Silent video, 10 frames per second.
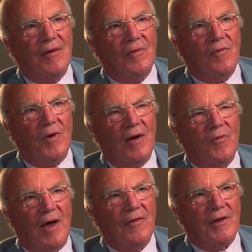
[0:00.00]

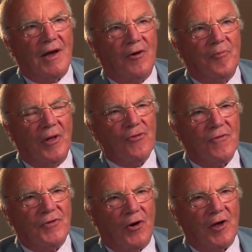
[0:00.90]
way that a whole
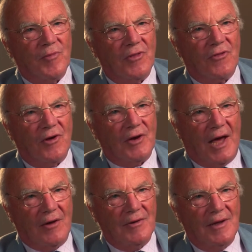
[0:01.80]
bunch of documents got
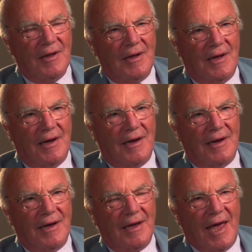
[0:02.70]
out.
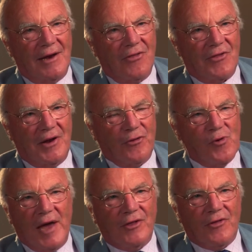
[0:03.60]
Again, it's the
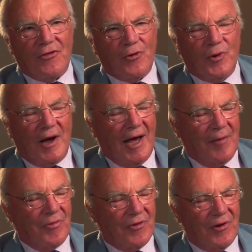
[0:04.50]
Lithuanians who were
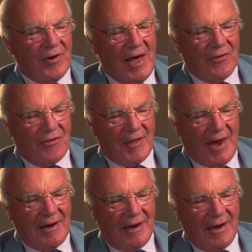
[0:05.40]
absolutely
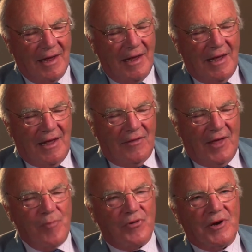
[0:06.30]
outstanding.
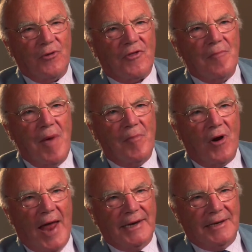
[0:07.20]
They produced a
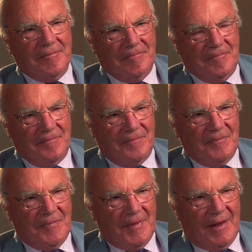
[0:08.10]
memorandum,
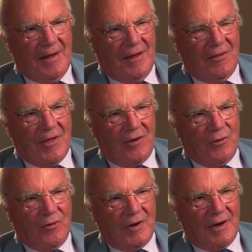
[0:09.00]
as they
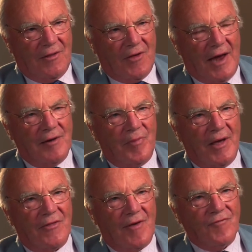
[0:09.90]
called it, signed
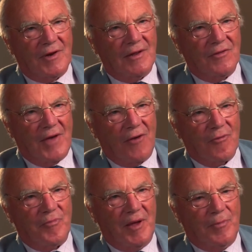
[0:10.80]
by
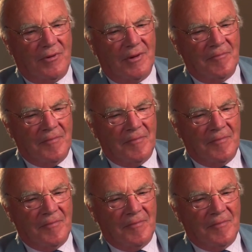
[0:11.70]
17,000 people